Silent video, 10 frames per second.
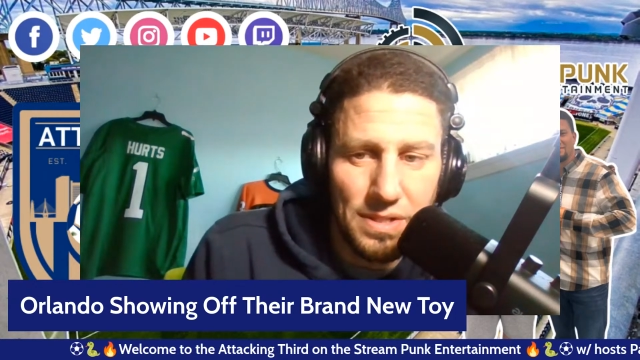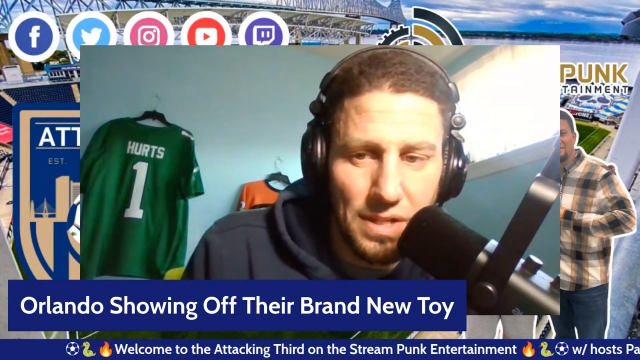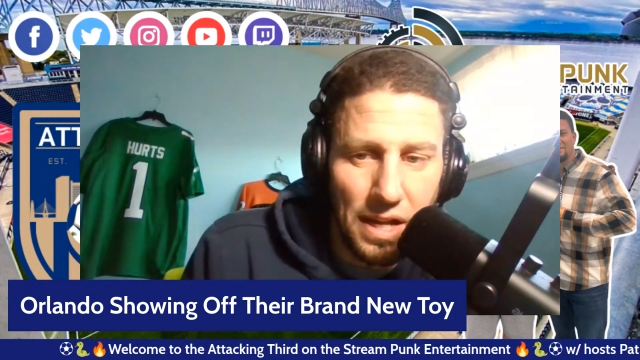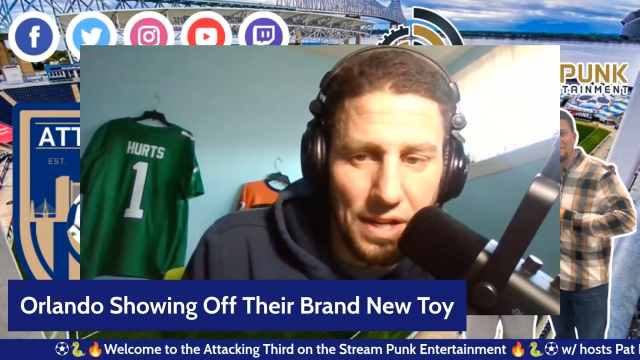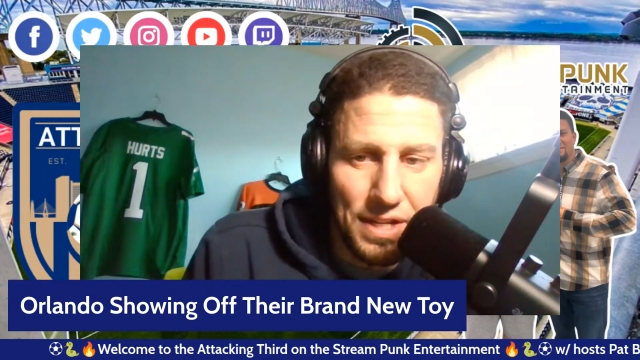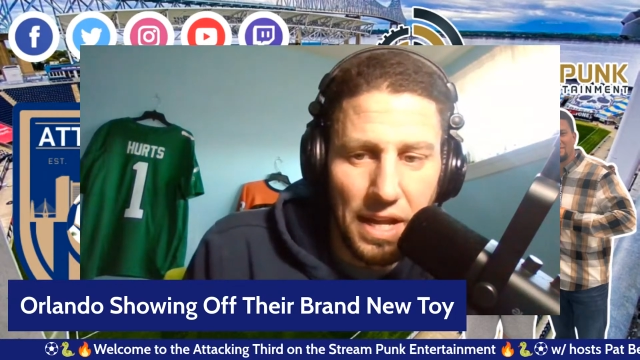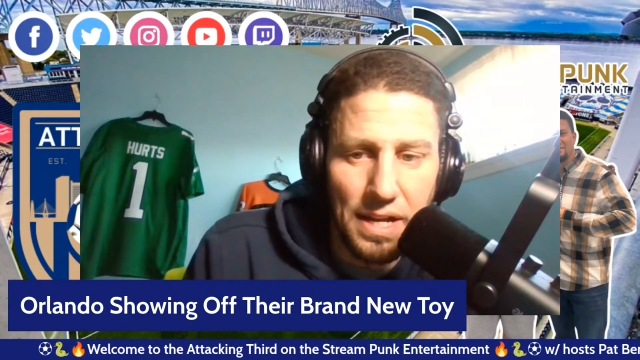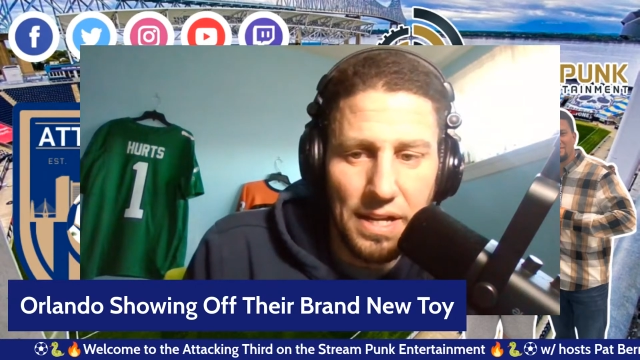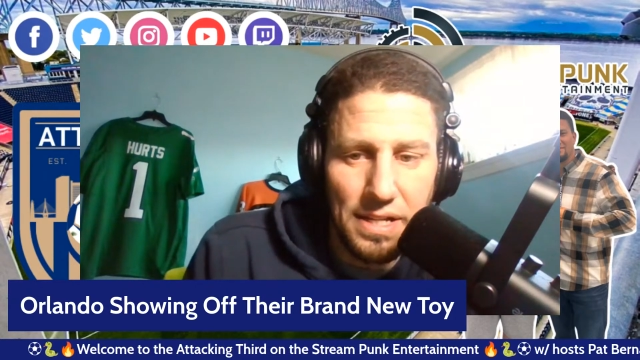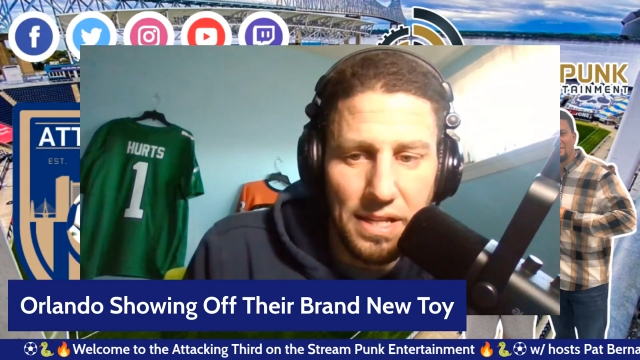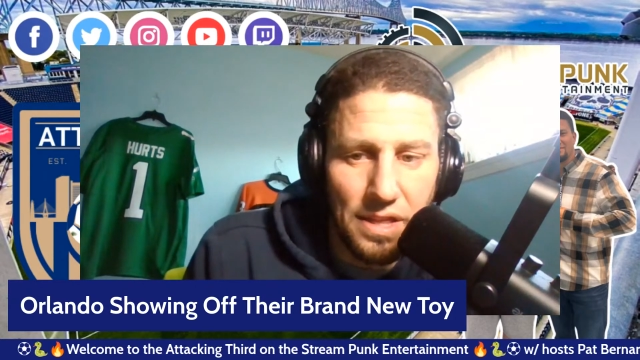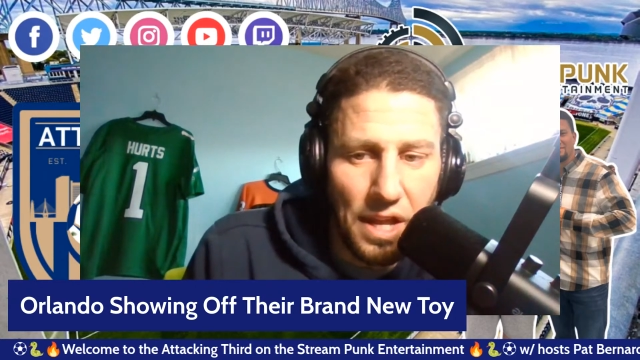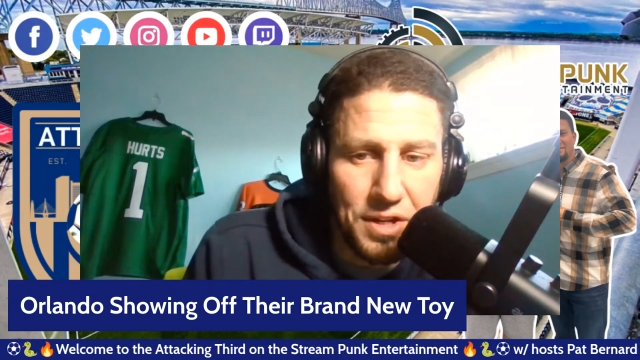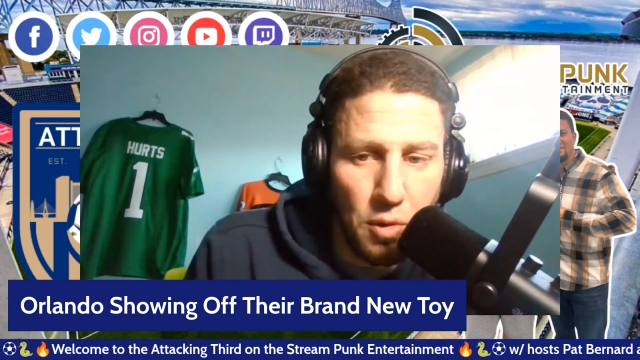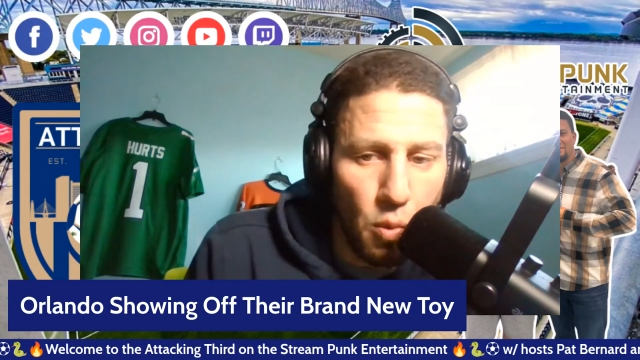like I said, and
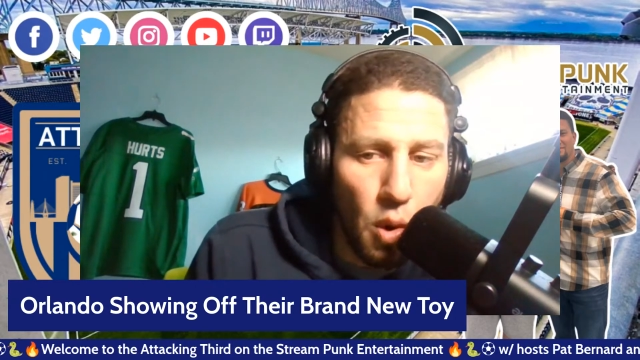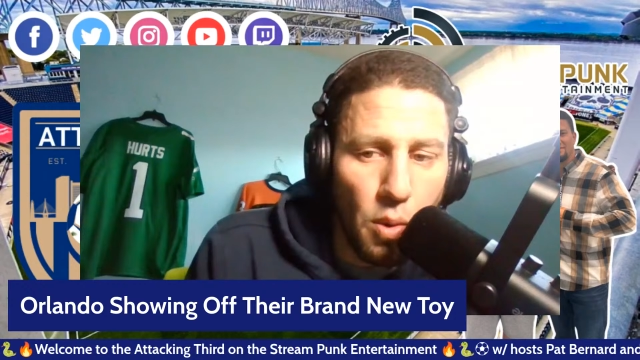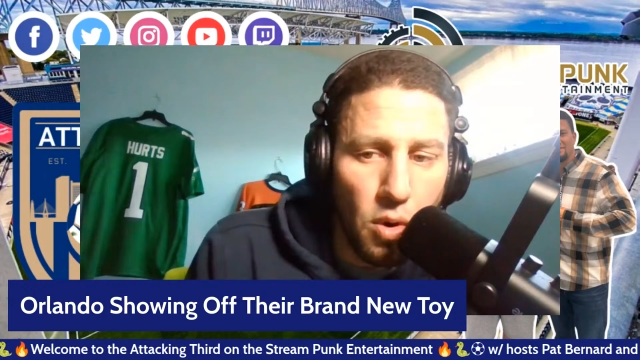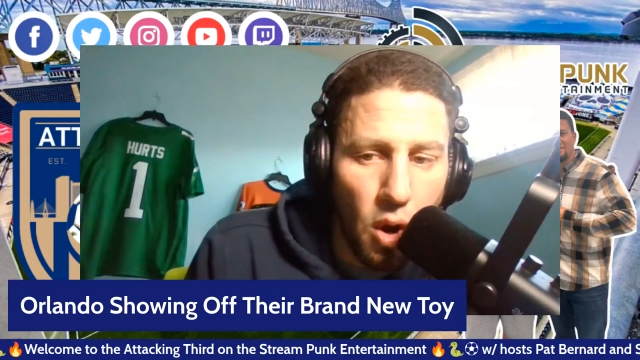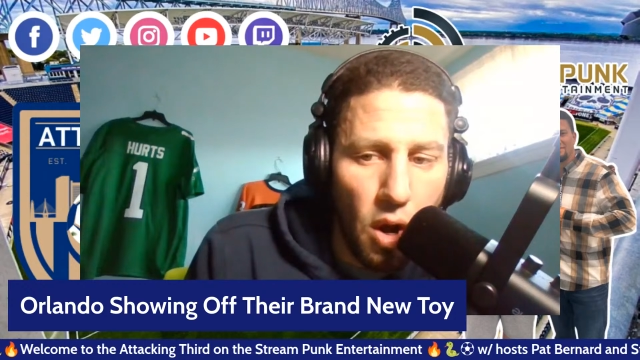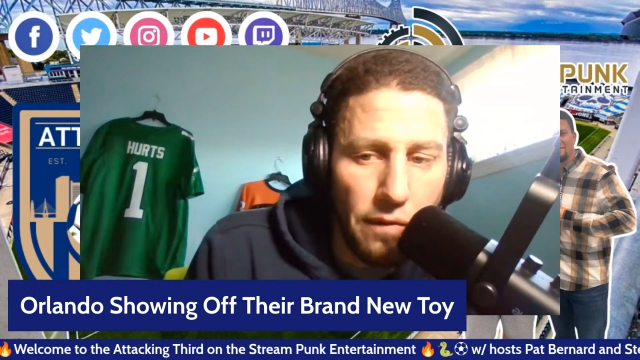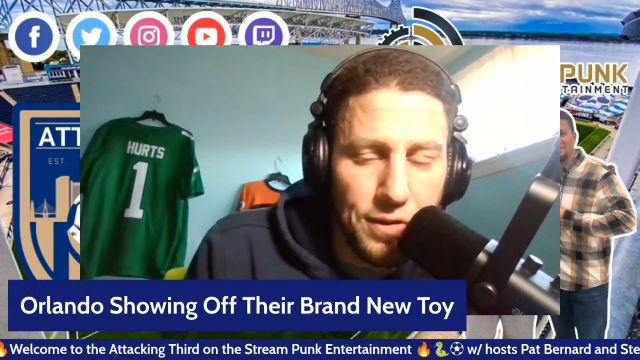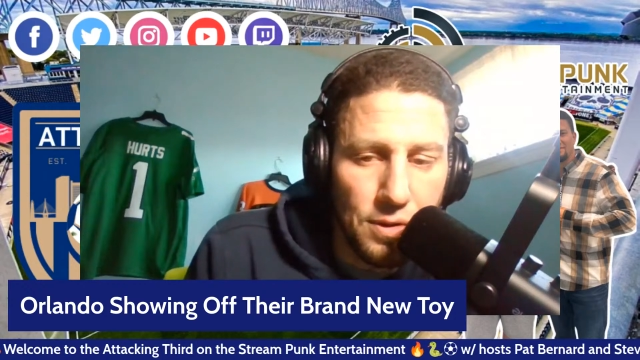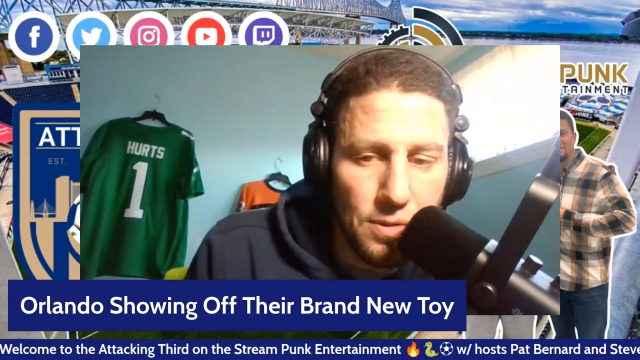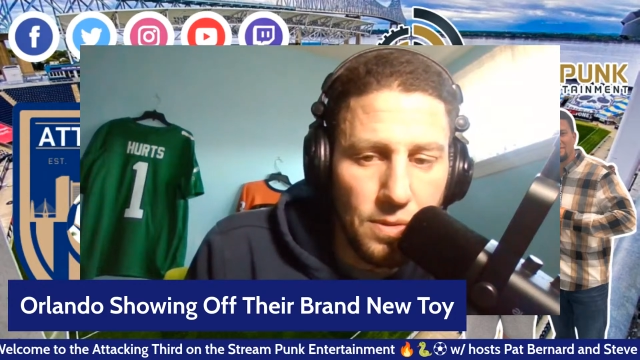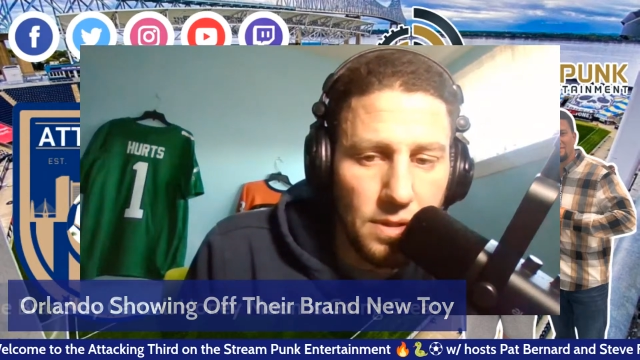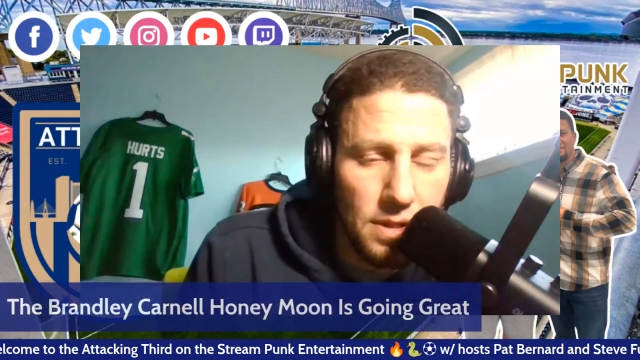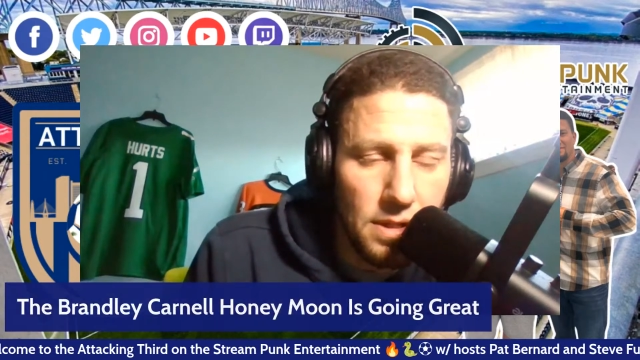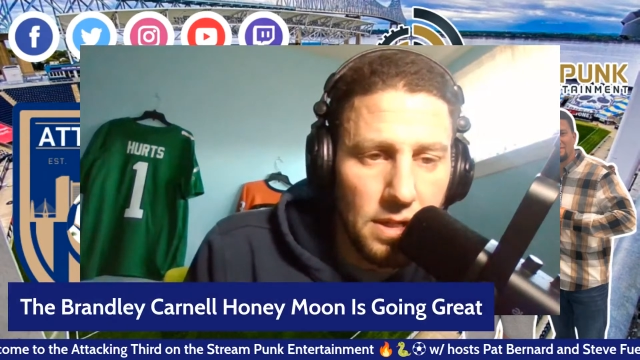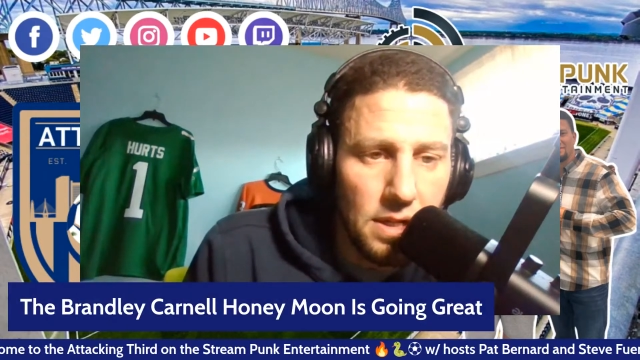that's what we're off to,
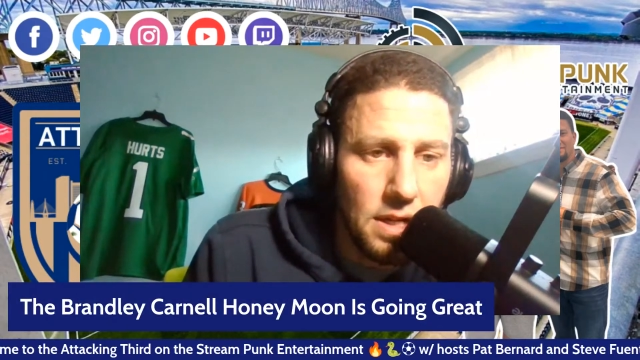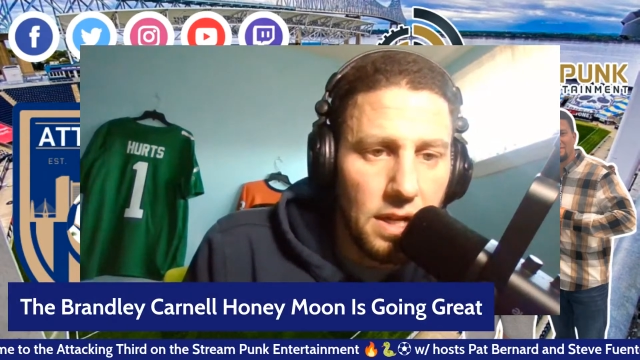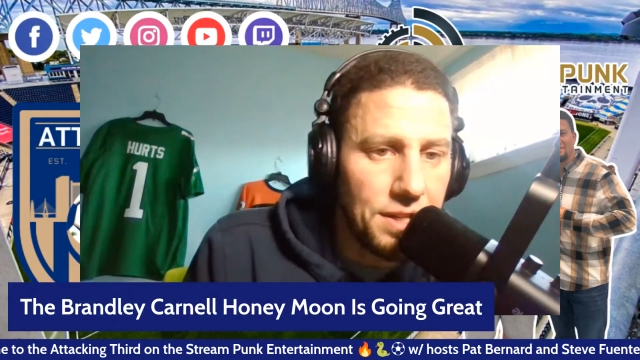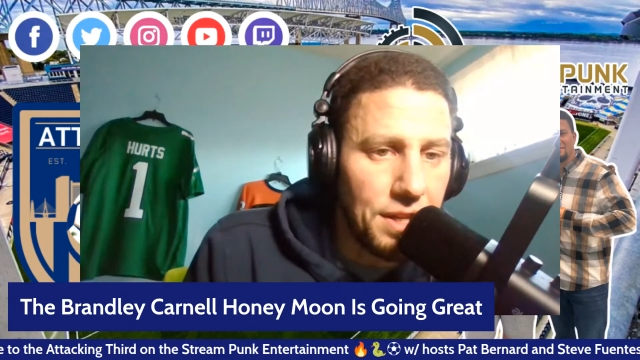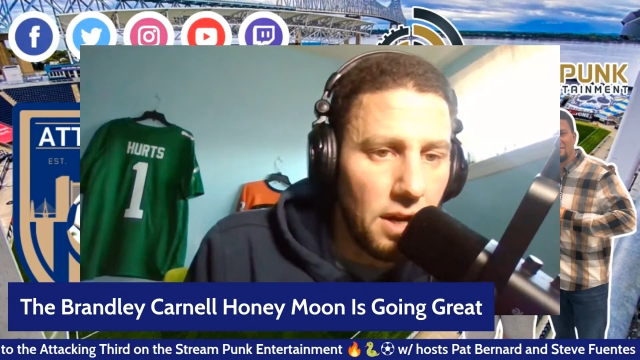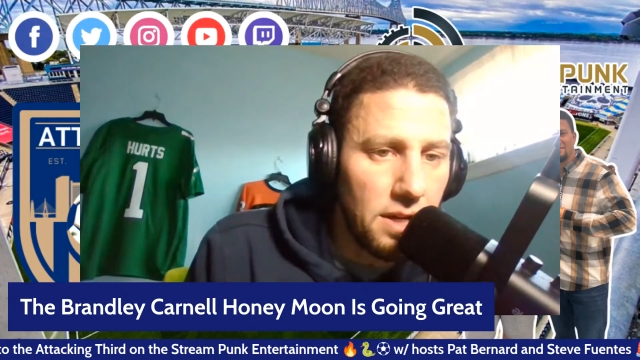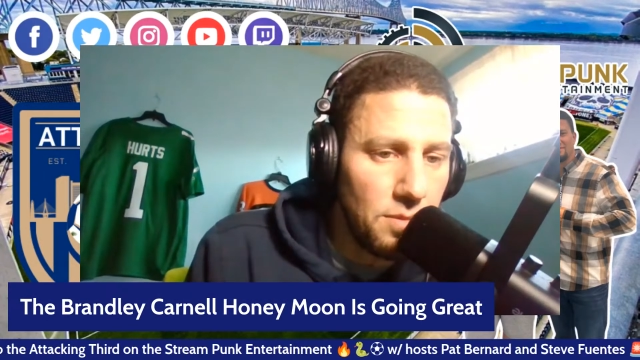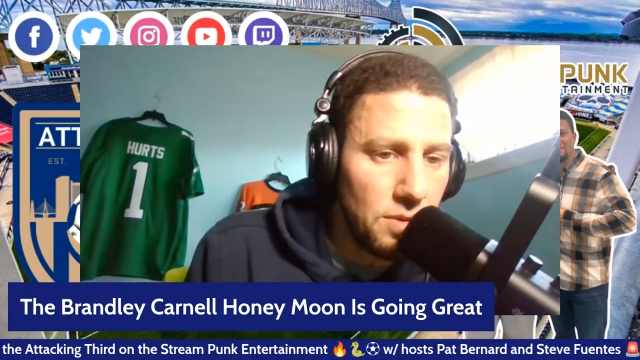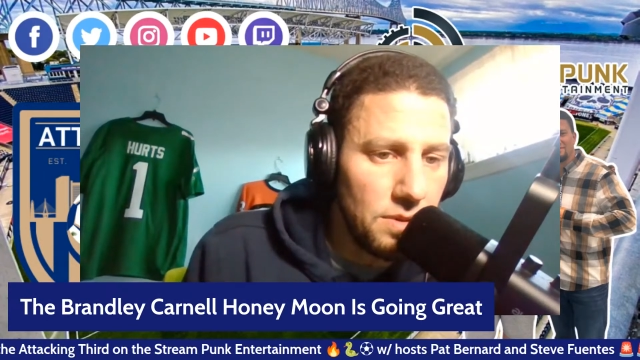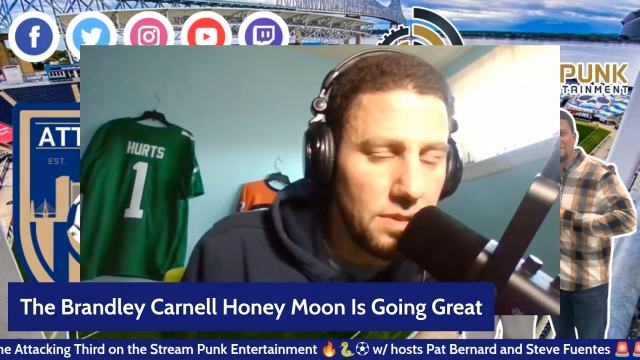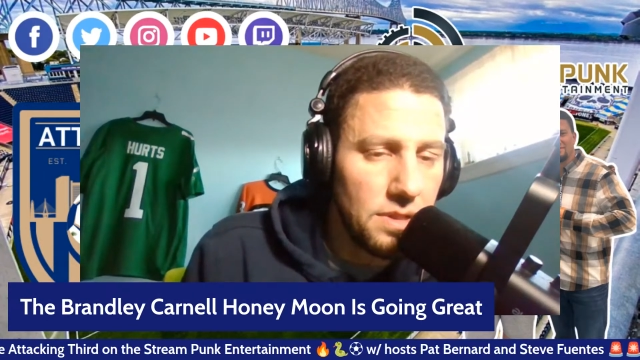is the honeymoon.